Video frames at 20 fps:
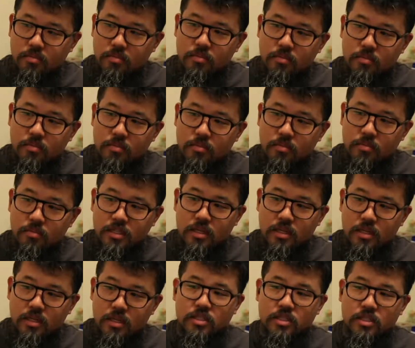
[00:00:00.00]
just
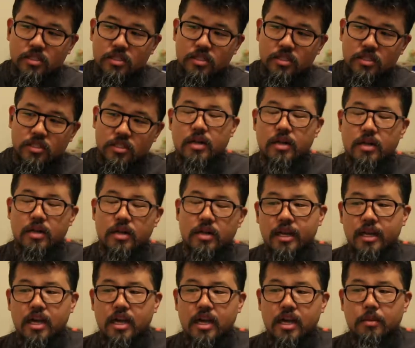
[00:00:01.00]
another note. I didn't
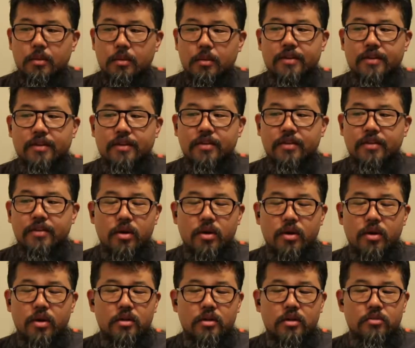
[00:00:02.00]
come up with this. I forget where I
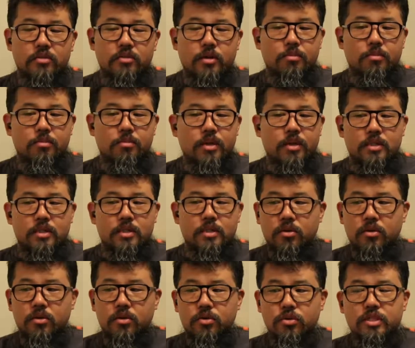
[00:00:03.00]
heard this from, but or
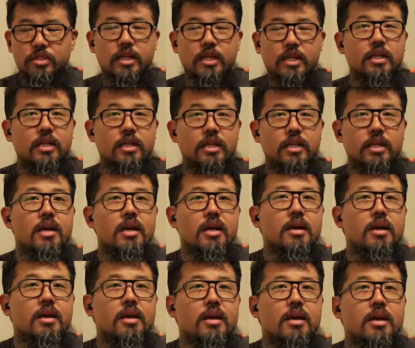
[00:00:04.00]
who said it.
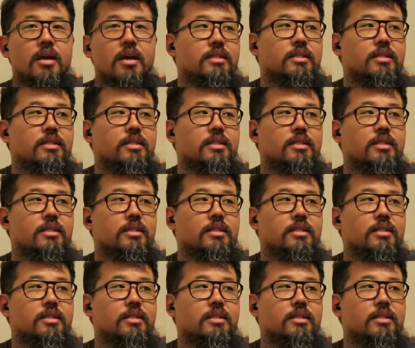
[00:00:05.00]
But